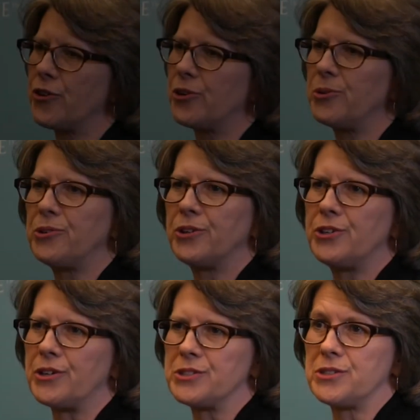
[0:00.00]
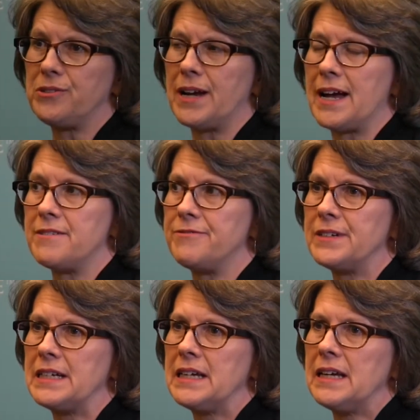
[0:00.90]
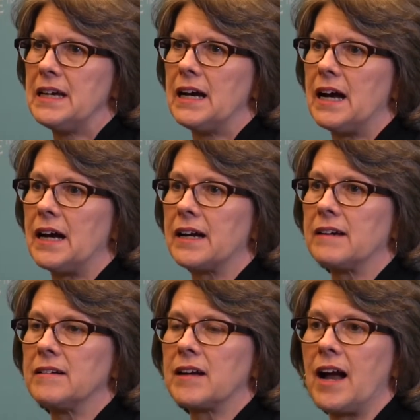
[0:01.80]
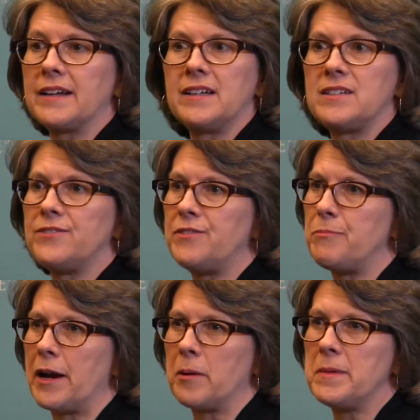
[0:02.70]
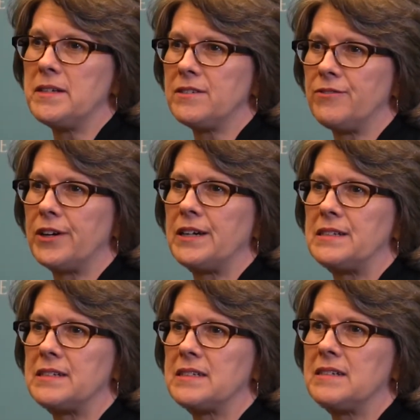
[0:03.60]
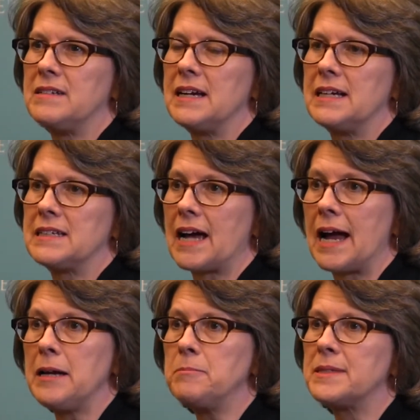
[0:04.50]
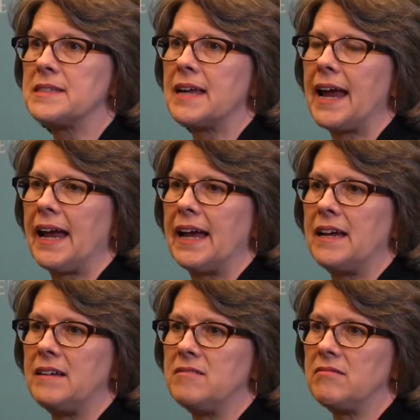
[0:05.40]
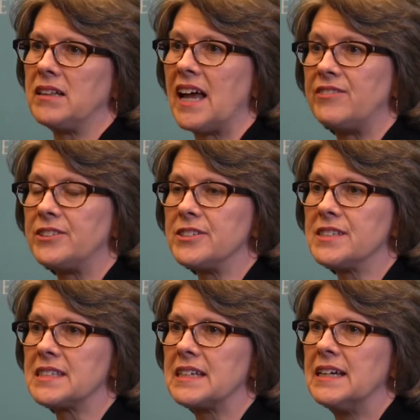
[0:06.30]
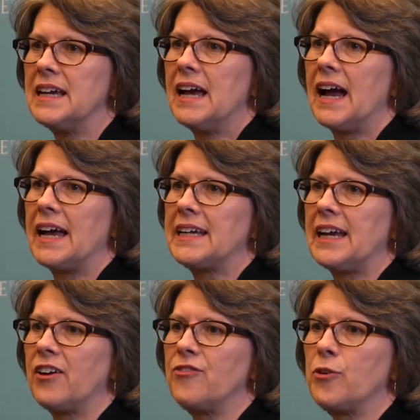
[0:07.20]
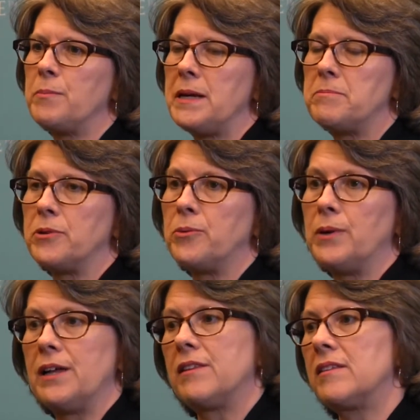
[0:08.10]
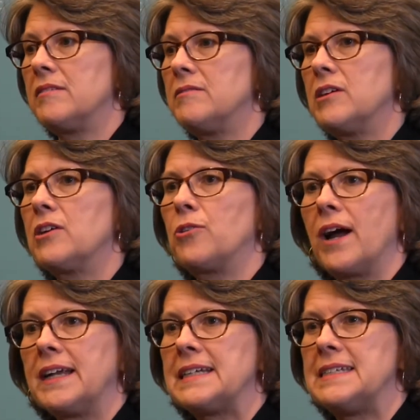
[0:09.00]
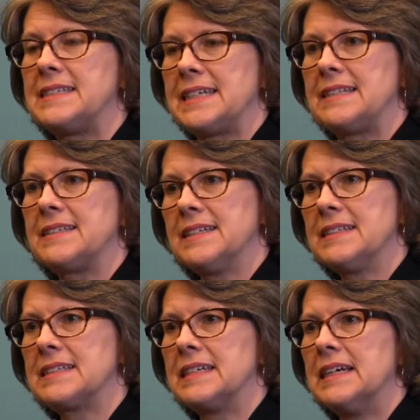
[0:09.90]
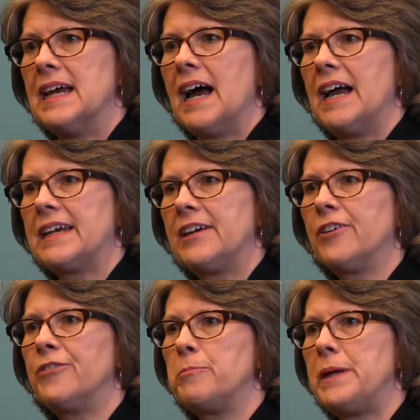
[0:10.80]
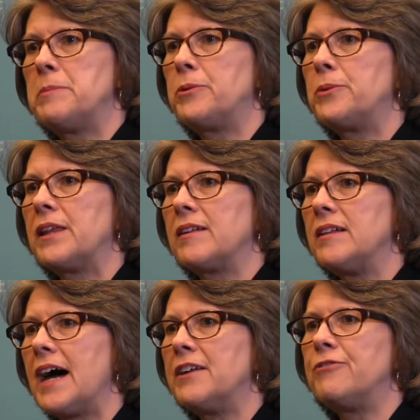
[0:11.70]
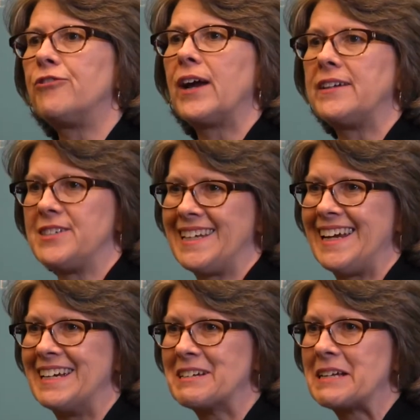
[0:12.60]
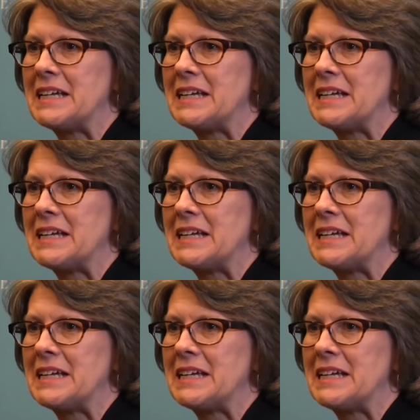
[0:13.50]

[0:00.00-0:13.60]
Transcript: for older adults who have cognitive impairment of various types and levels. I care for people with chronic diseases. I care for people with a lot of frailty